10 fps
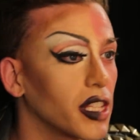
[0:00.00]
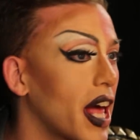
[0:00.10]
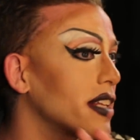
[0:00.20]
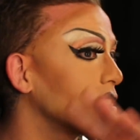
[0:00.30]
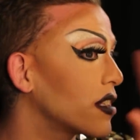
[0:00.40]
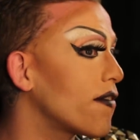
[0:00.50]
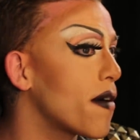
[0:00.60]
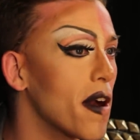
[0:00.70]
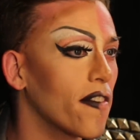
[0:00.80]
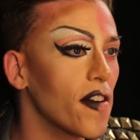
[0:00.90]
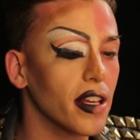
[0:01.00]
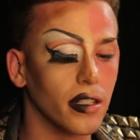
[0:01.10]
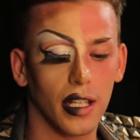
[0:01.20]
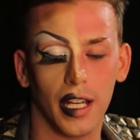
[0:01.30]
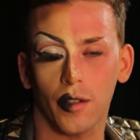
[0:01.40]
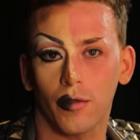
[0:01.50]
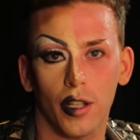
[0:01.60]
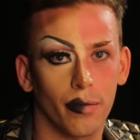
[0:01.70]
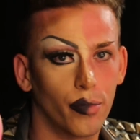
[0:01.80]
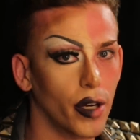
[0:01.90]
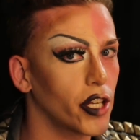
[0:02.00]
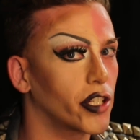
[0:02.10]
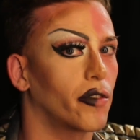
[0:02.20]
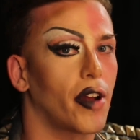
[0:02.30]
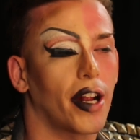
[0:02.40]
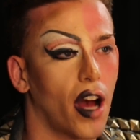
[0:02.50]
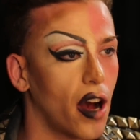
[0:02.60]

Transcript: the light stuff on my face, it just brushed it right